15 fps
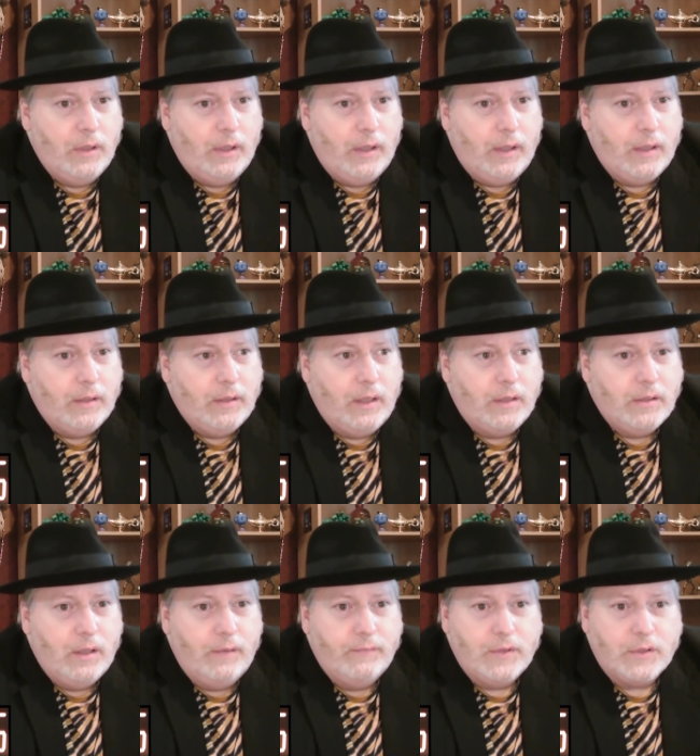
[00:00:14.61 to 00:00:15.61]
And the
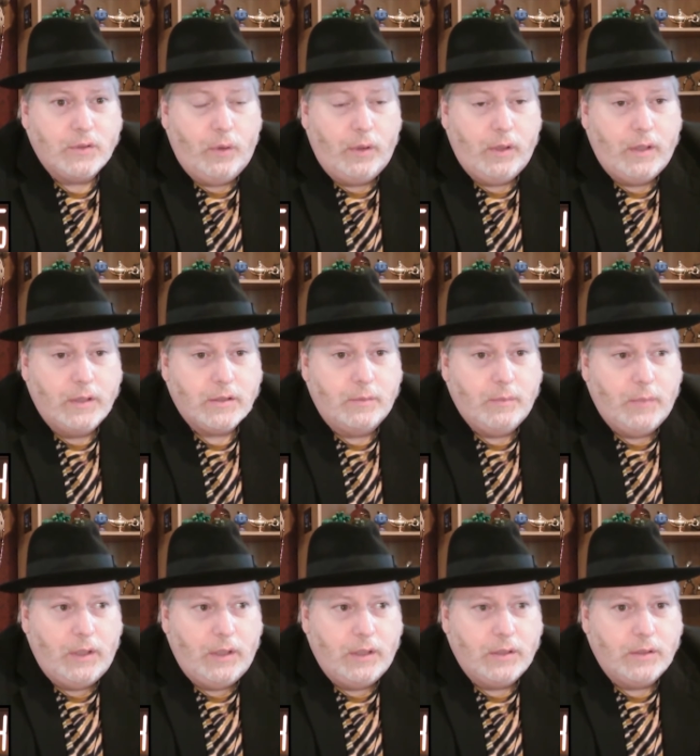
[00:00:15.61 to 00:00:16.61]
idea of Discordianism
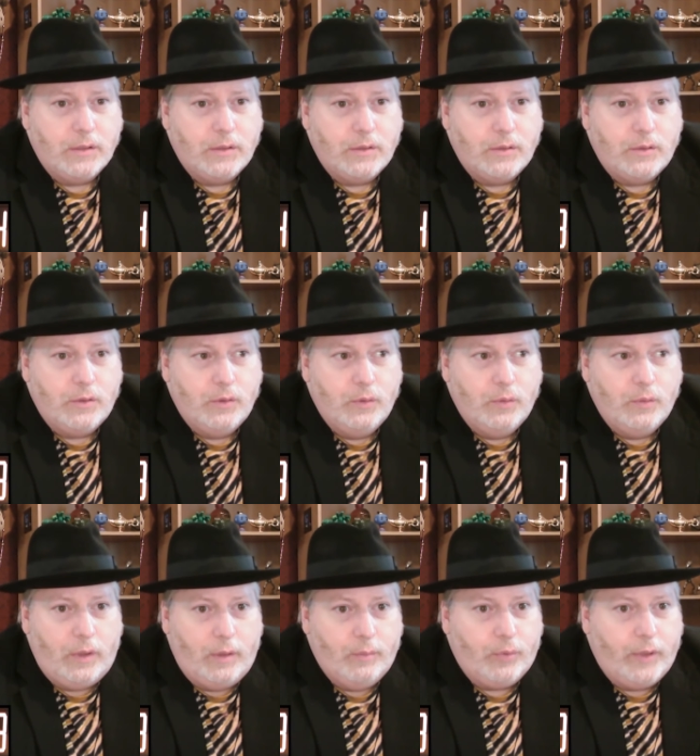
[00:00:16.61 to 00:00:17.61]
is
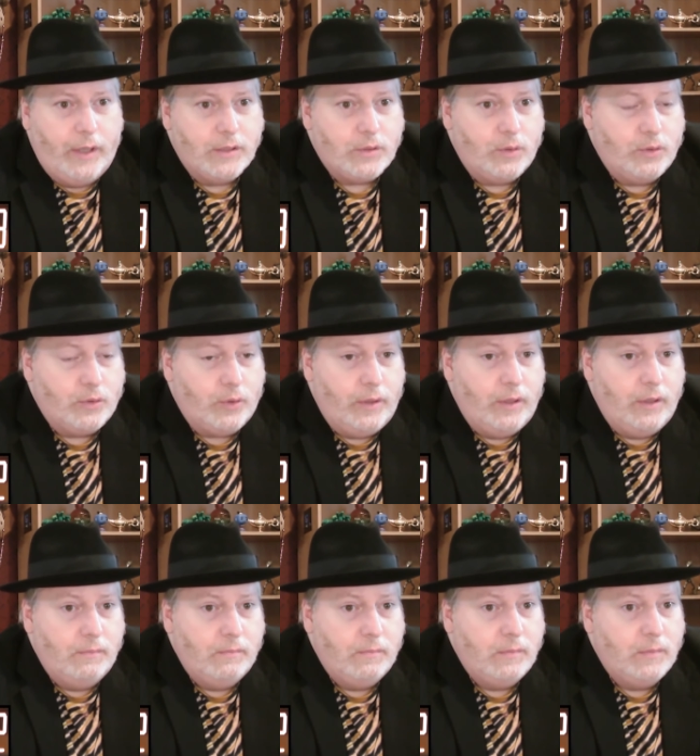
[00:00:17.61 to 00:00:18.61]
to embrace or enjoy
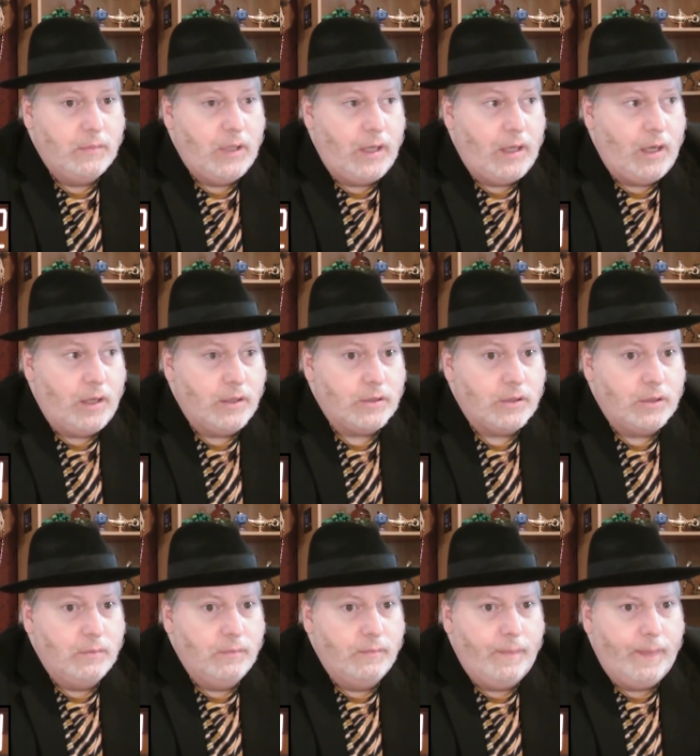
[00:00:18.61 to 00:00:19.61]

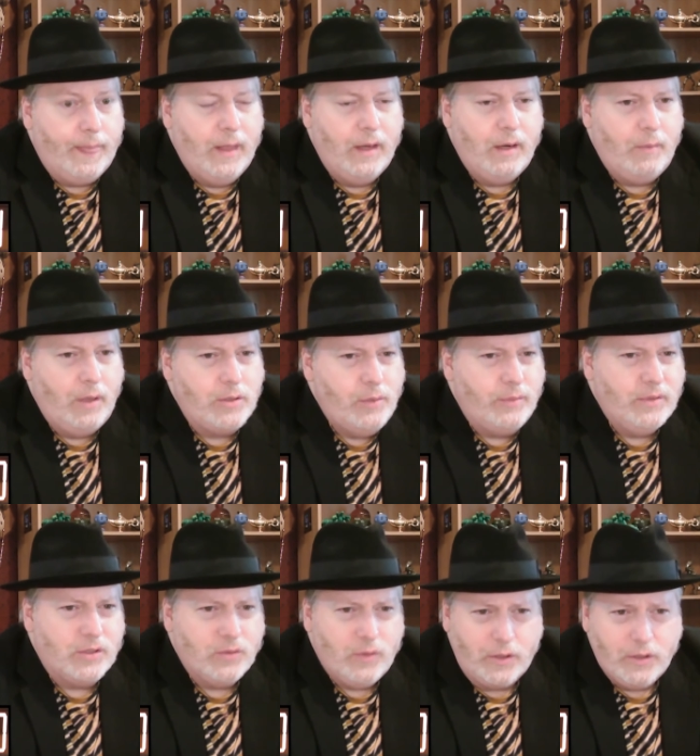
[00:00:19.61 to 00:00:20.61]
chaos. And I'm not talking
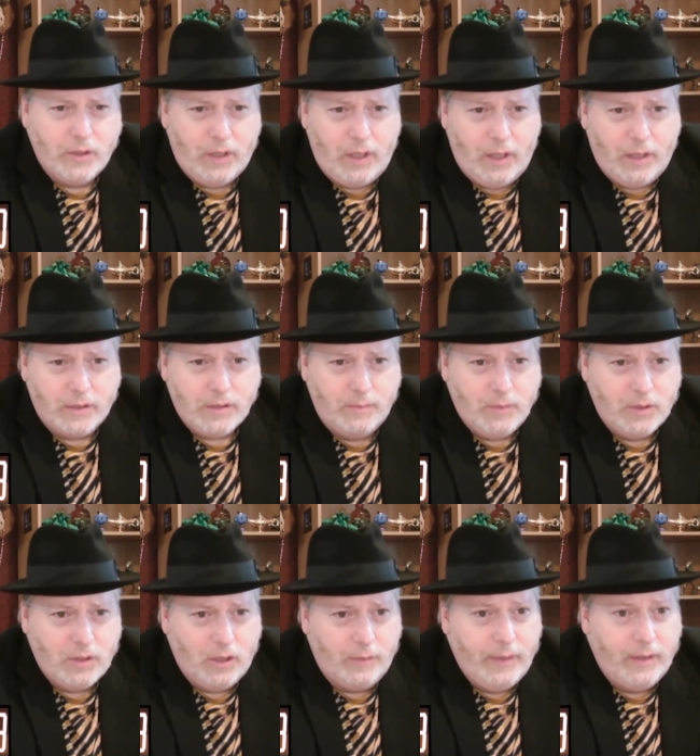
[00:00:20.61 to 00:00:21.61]
destruction chaos, I'm
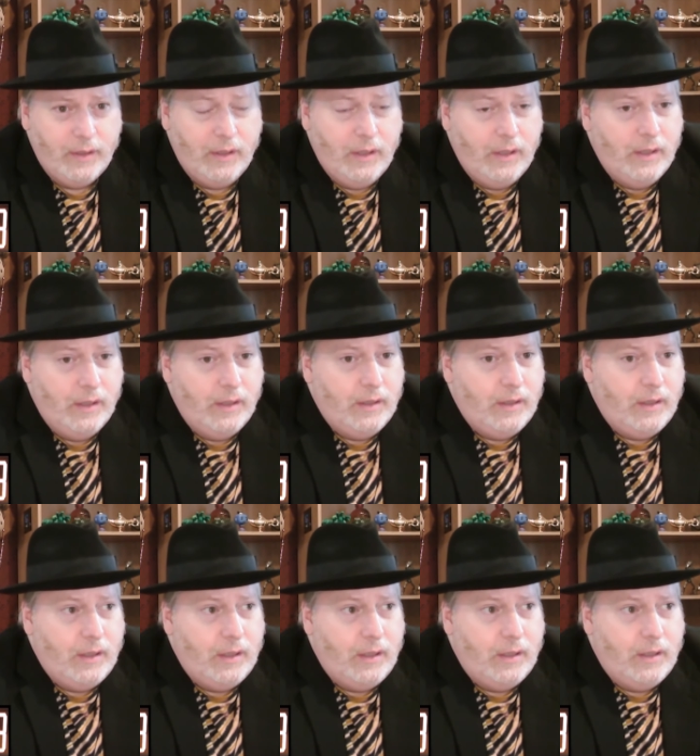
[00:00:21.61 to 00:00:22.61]
just talking about
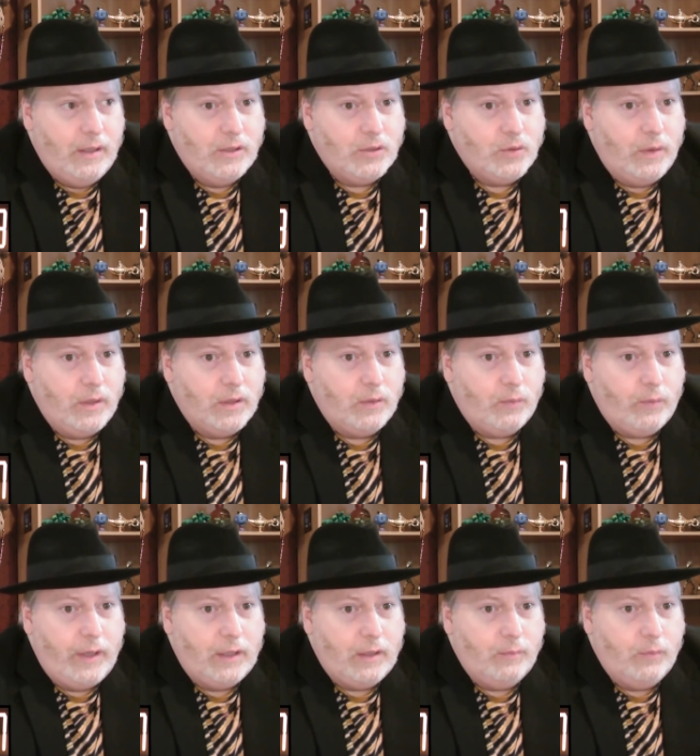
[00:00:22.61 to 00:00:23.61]
enjoying the
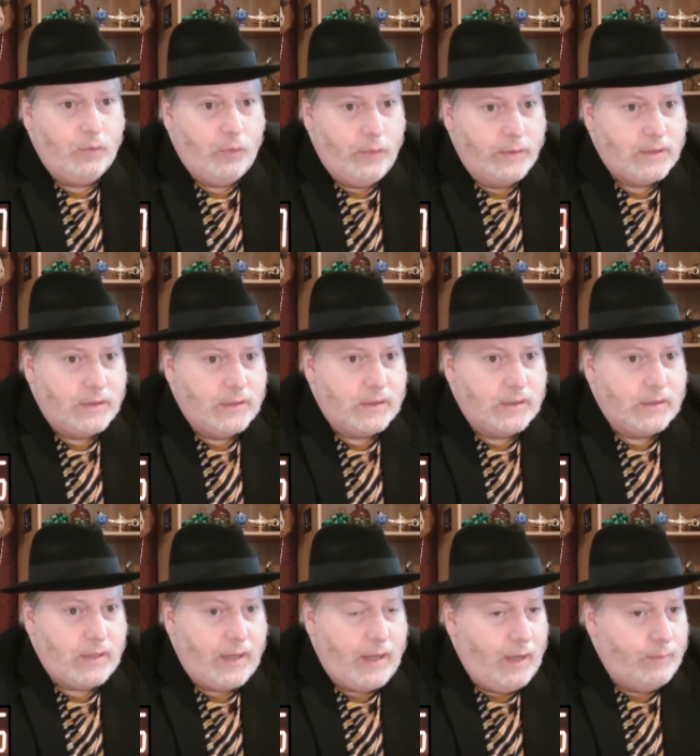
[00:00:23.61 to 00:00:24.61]
random coincidences
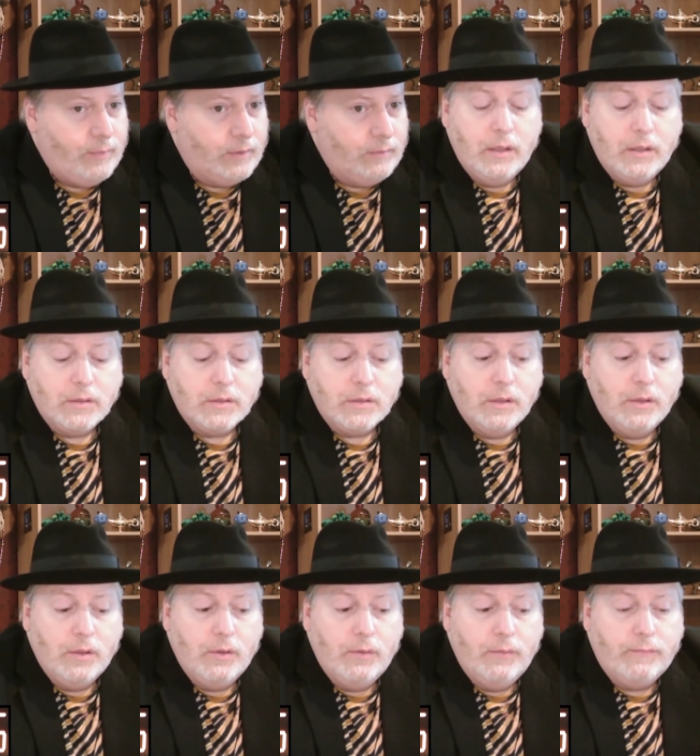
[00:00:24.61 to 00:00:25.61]
that happen.
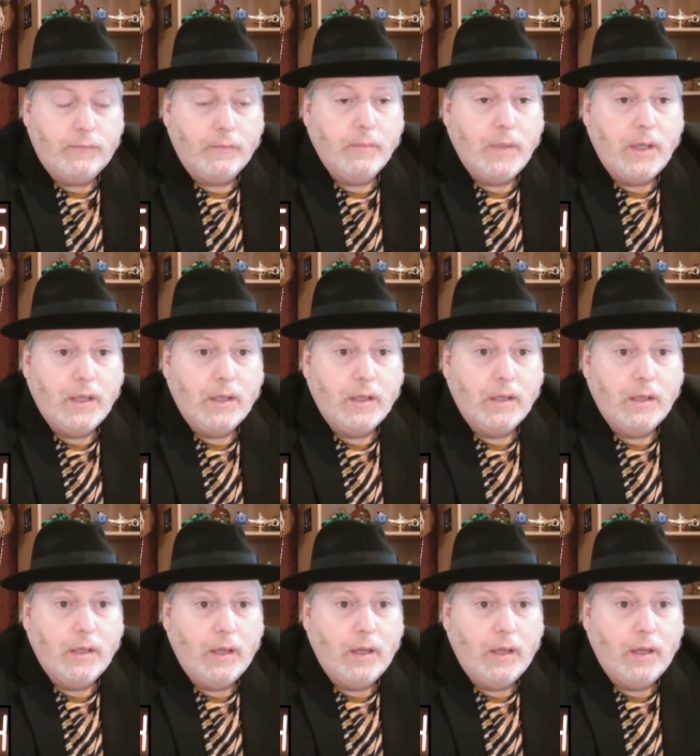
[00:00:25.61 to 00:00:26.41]
So for me,